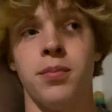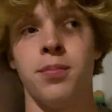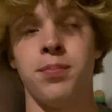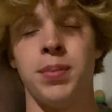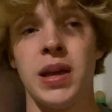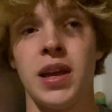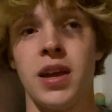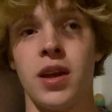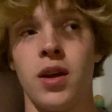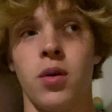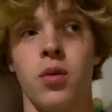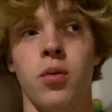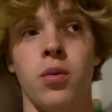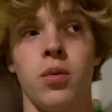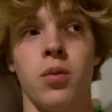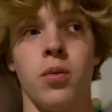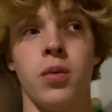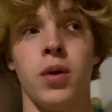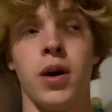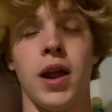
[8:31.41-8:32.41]

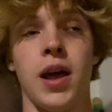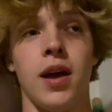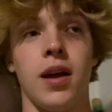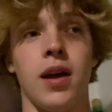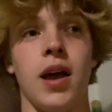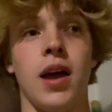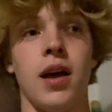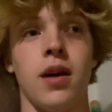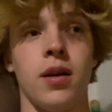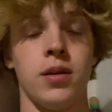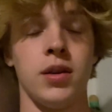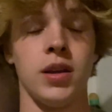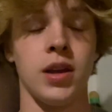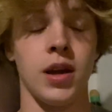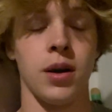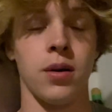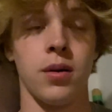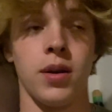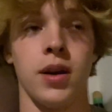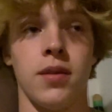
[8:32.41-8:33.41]
being what accessible.
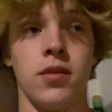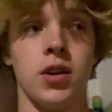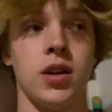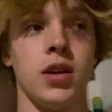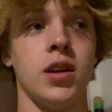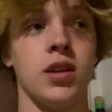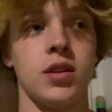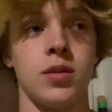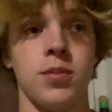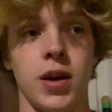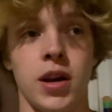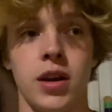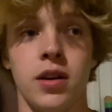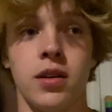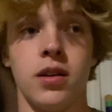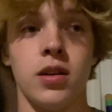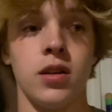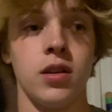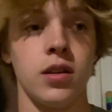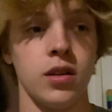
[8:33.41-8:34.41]
Yeah, whatever. It doesn't matter.